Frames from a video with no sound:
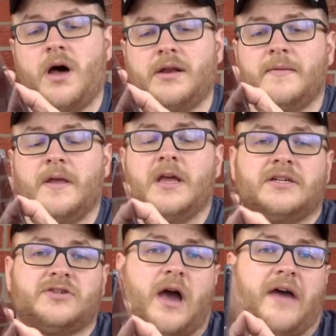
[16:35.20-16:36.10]
on,
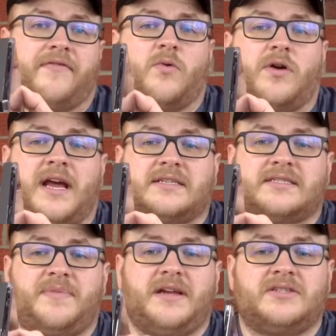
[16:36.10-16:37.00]
so everyone has
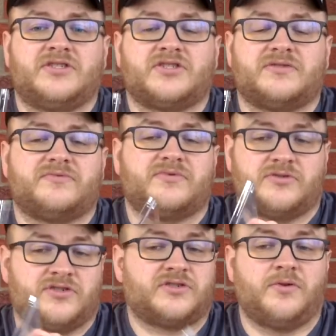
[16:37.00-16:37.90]
to be
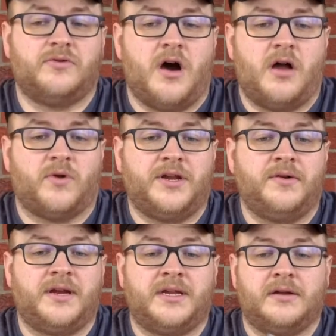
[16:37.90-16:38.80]
screwed on when you
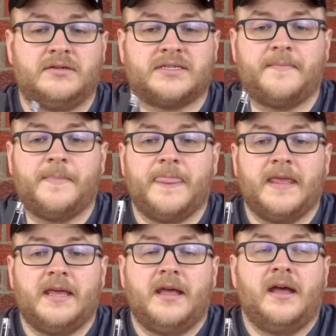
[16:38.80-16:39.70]
need to use it.
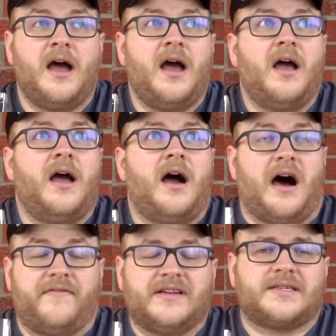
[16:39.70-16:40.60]

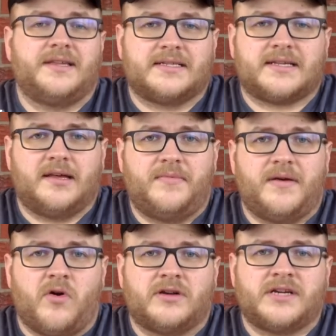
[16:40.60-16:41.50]
Obviously, that's a little
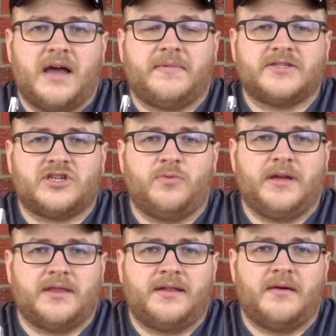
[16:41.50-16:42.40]
bit more time
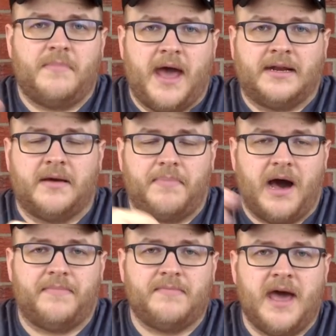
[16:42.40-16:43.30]
consuming than the magnet.
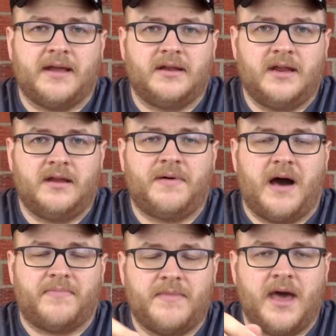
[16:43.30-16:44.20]
Pop a magnet in,
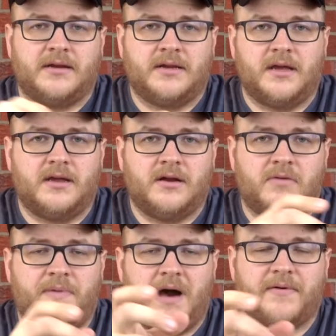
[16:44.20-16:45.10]
pop a magnet,
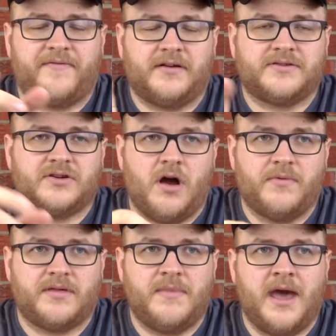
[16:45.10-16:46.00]
pop a filter on
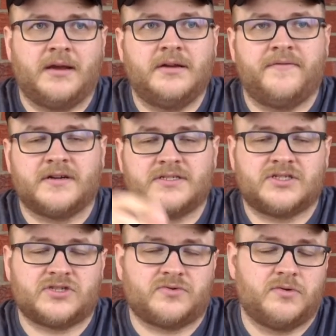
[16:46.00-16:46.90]
with a magnet
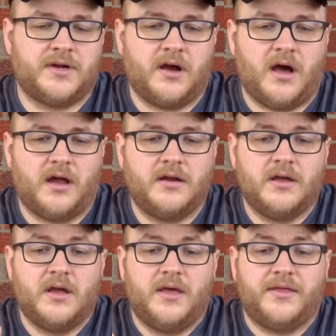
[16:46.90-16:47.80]
versus screwing on.
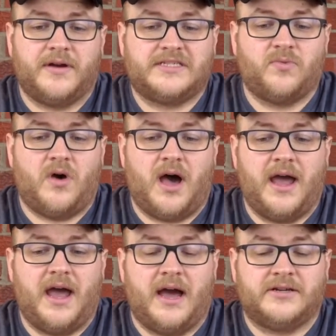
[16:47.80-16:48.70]
The reason
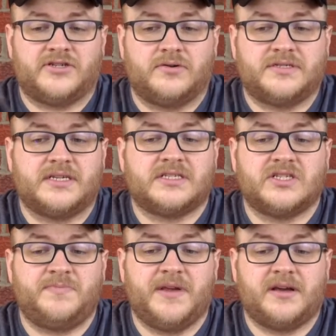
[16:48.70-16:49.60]
why I chose this
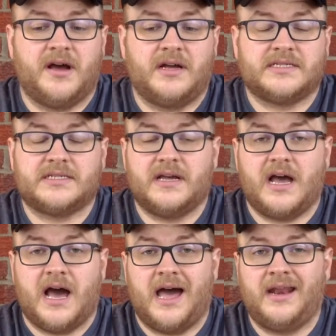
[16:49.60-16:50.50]
is because
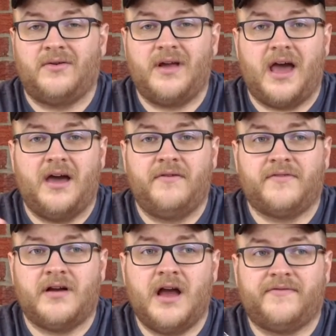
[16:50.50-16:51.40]
I don't
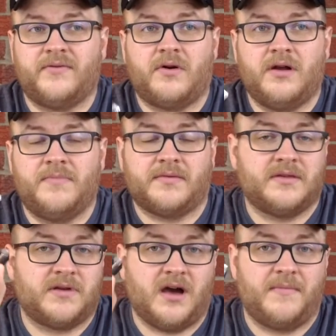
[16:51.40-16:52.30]
ever have to worry about
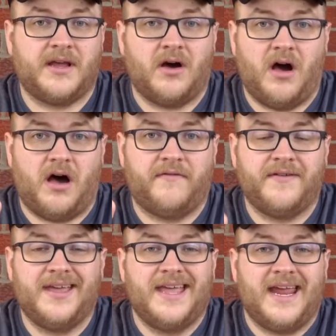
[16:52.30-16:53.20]
them coming off
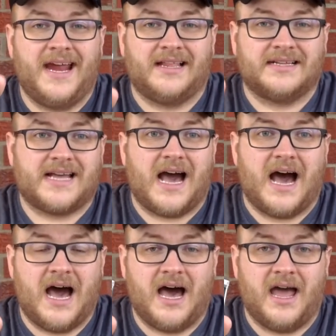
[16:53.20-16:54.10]
unless
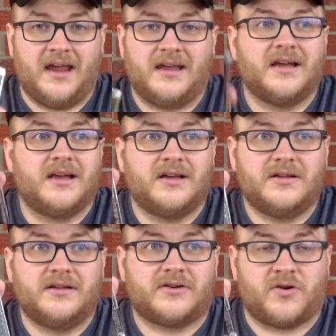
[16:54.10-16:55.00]
I
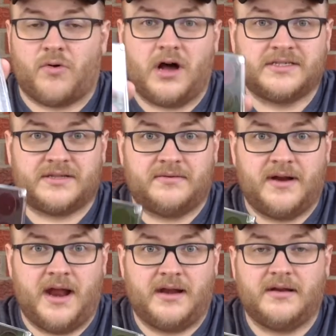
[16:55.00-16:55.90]
cross
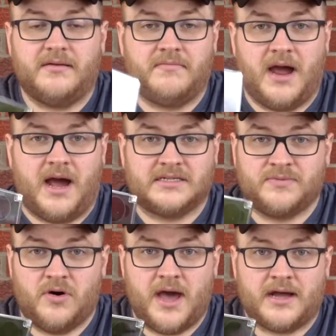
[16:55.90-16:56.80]
thread my
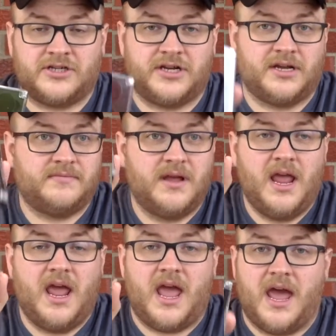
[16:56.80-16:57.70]
OSMO action
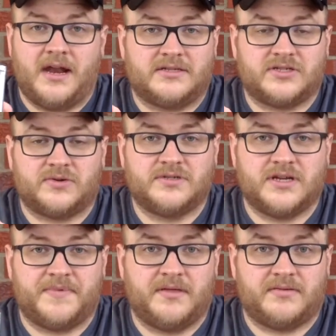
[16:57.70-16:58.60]
and it screws
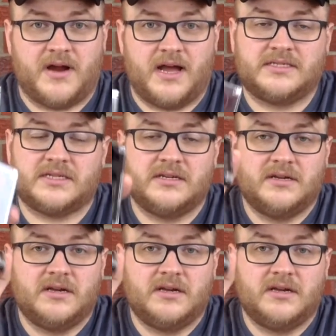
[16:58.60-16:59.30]
up the threads.